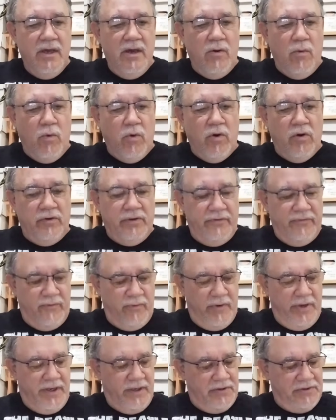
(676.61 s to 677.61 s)
World of
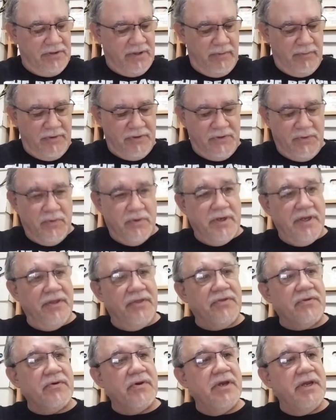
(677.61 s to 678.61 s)
Wheels
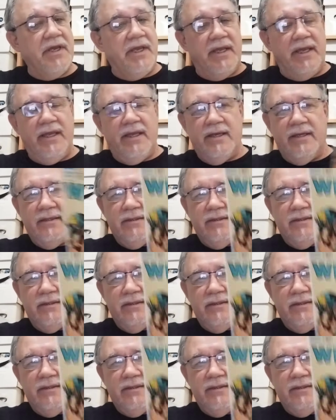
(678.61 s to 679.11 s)
#23.